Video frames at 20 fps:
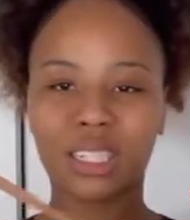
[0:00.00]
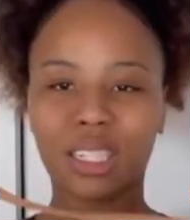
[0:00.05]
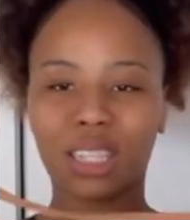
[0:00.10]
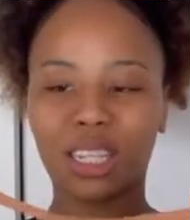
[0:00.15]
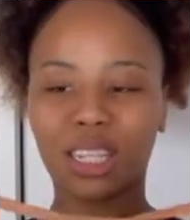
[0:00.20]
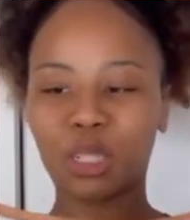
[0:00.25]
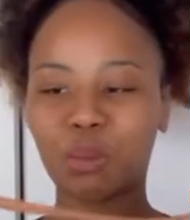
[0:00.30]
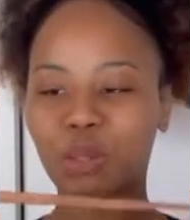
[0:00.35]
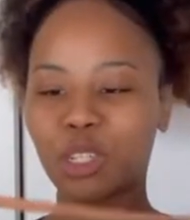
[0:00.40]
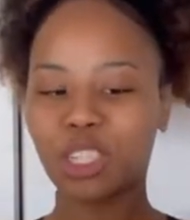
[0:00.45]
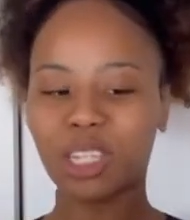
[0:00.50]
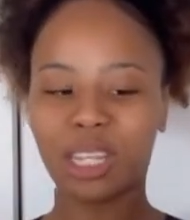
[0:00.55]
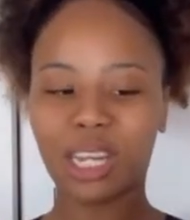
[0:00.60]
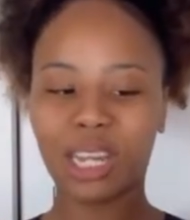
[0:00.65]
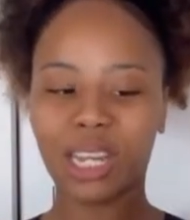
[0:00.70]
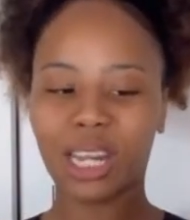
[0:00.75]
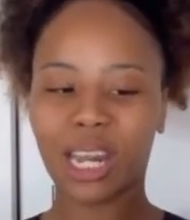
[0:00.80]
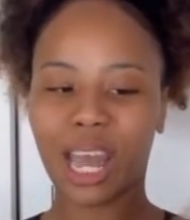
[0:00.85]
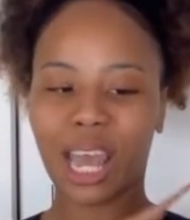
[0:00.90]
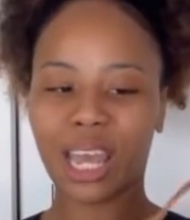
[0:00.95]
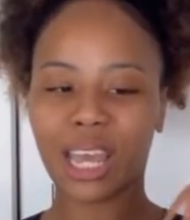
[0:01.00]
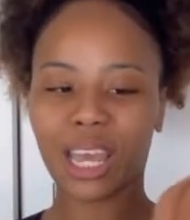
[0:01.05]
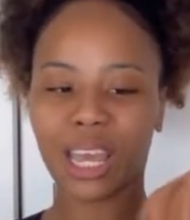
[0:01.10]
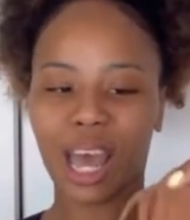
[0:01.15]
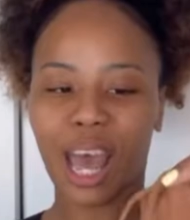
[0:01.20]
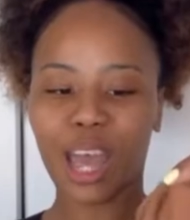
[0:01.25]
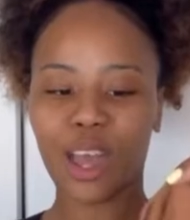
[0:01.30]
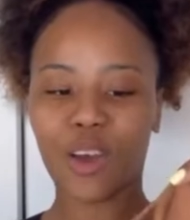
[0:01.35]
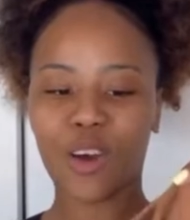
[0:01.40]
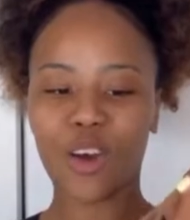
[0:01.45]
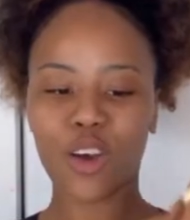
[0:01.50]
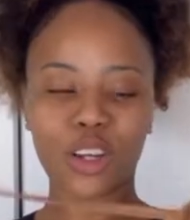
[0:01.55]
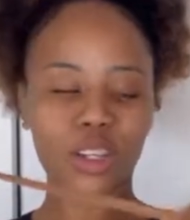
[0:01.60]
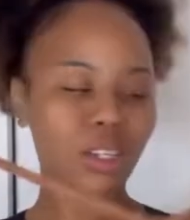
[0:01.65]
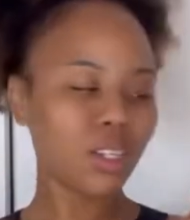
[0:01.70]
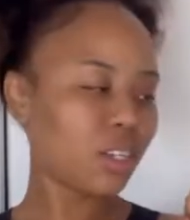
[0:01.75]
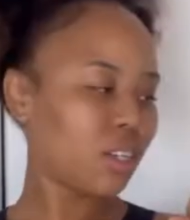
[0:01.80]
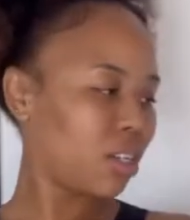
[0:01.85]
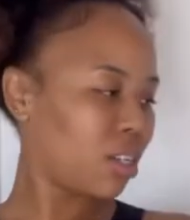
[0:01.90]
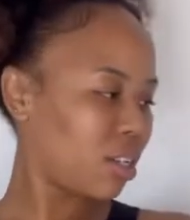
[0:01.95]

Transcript: and especially like i got